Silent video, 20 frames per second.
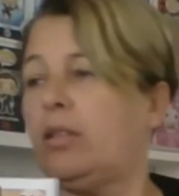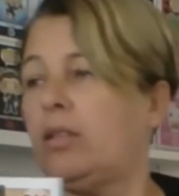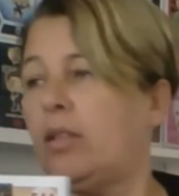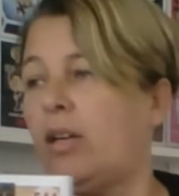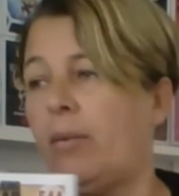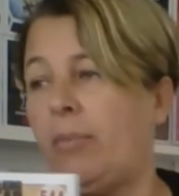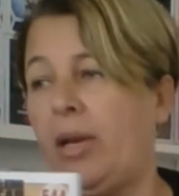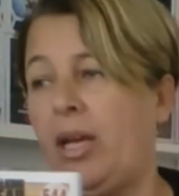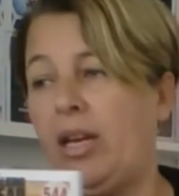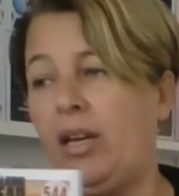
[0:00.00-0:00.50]

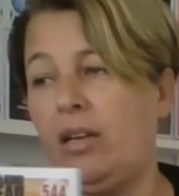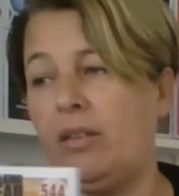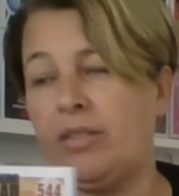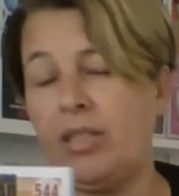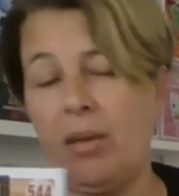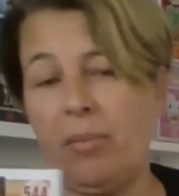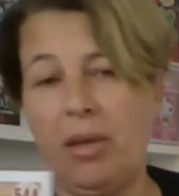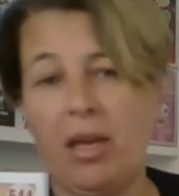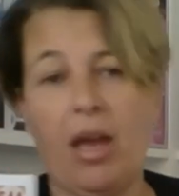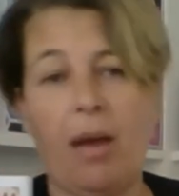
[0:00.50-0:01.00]
I mean, if
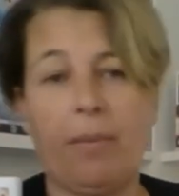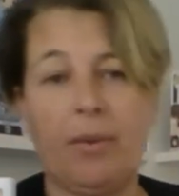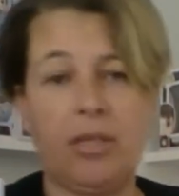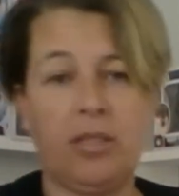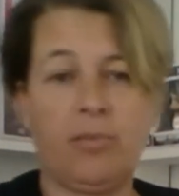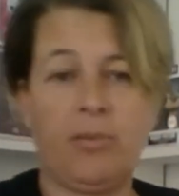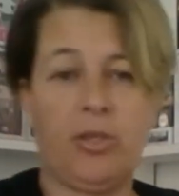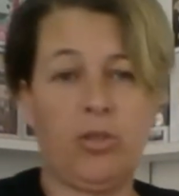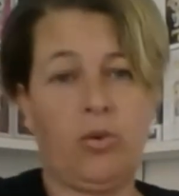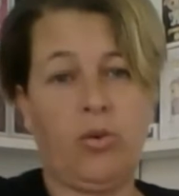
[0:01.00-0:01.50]
something happened to
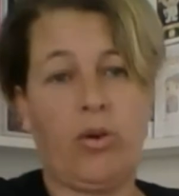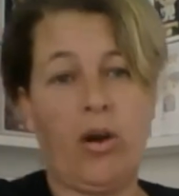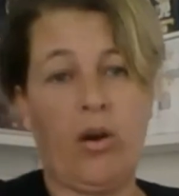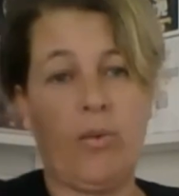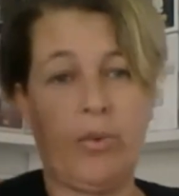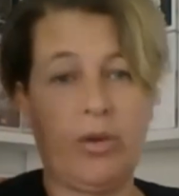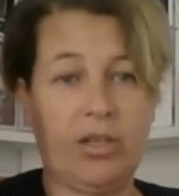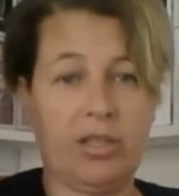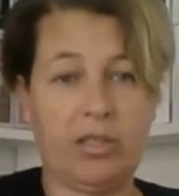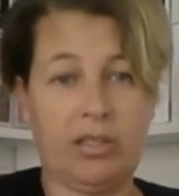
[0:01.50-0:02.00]
my daughter, I
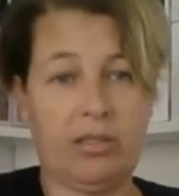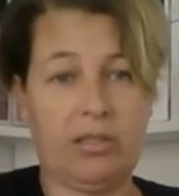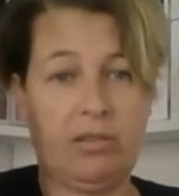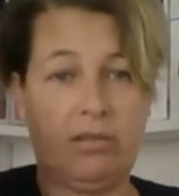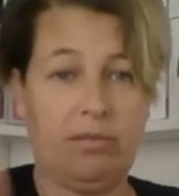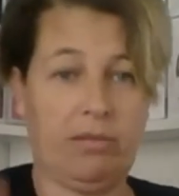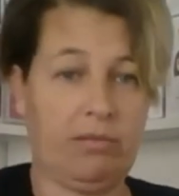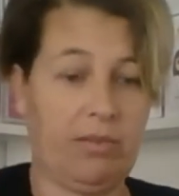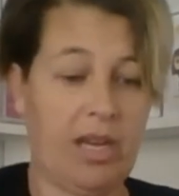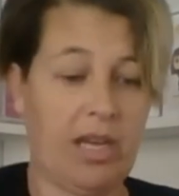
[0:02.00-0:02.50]
would have just
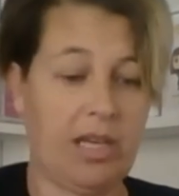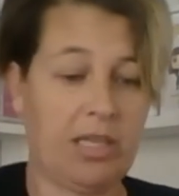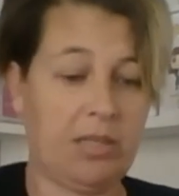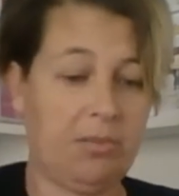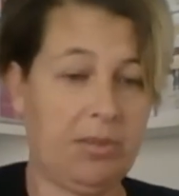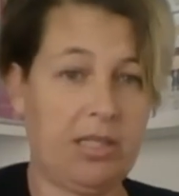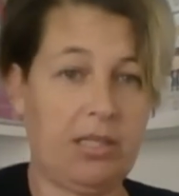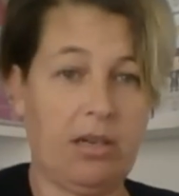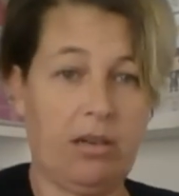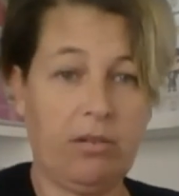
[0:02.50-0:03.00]
next
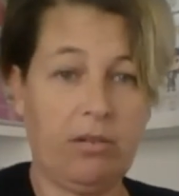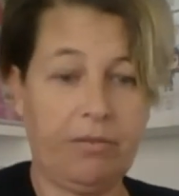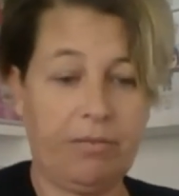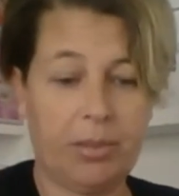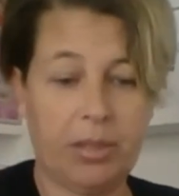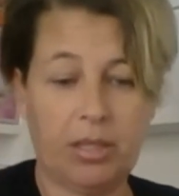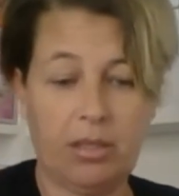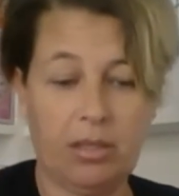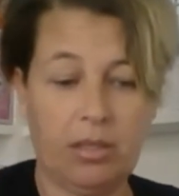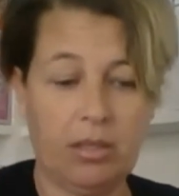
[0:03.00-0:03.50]
myself,
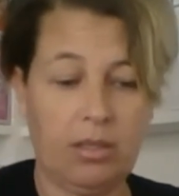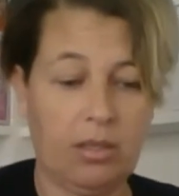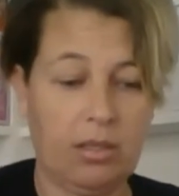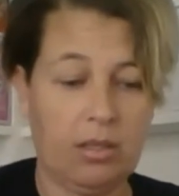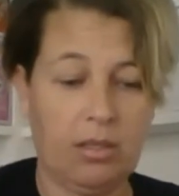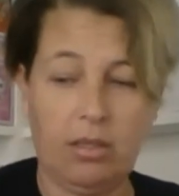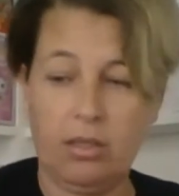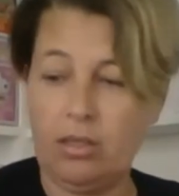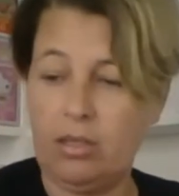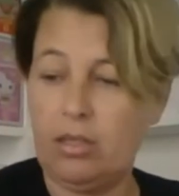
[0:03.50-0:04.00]
but,
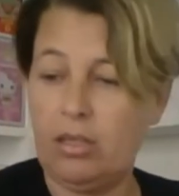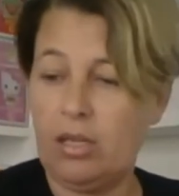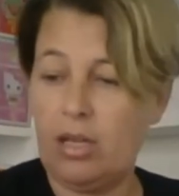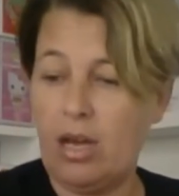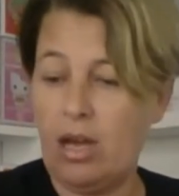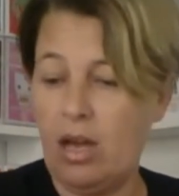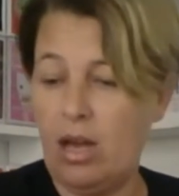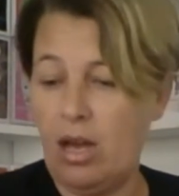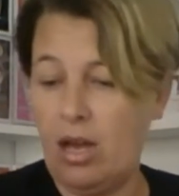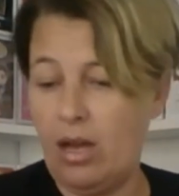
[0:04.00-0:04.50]

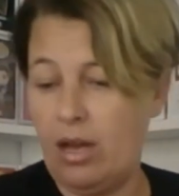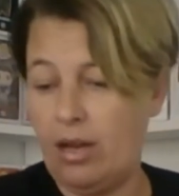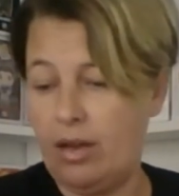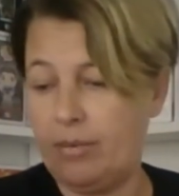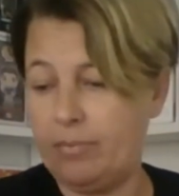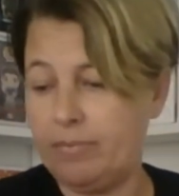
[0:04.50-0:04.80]
yeah,